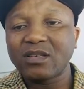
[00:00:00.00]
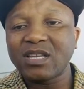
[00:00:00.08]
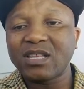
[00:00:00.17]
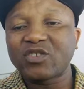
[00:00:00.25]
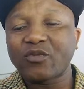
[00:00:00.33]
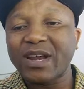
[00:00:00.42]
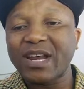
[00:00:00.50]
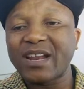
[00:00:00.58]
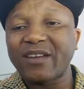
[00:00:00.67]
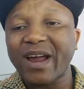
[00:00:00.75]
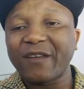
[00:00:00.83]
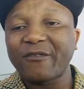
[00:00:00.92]
See, this is already
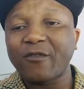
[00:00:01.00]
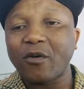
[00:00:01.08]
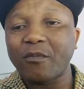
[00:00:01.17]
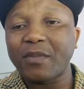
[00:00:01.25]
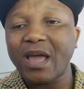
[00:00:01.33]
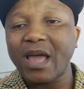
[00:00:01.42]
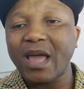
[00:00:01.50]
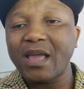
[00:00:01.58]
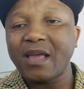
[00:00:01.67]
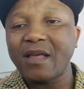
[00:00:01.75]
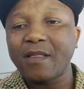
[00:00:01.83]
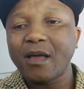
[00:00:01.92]
in the right form.
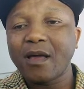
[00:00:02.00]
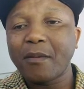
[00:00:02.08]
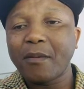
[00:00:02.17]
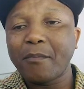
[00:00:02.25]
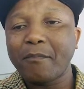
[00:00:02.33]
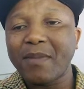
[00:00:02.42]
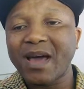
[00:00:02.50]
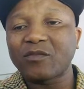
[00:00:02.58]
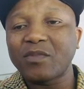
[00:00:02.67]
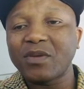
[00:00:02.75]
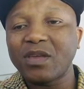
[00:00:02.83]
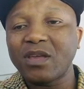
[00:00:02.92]
A
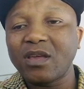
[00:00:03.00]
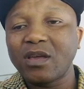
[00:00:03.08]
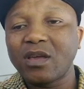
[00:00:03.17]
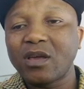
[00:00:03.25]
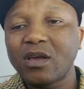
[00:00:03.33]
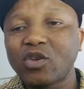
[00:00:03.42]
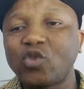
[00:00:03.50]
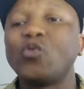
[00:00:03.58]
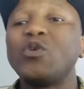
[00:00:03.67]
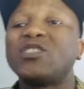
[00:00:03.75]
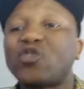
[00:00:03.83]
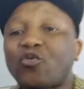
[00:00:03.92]
minus B,
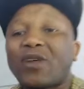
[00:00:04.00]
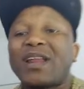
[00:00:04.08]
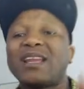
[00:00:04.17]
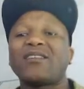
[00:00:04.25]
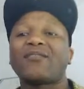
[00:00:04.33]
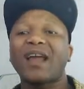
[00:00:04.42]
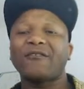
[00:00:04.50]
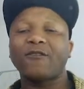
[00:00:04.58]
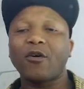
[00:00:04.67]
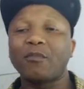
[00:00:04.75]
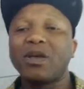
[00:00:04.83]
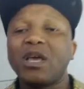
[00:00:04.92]
Q is already in the right
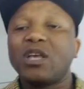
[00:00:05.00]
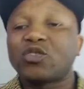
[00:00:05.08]
form.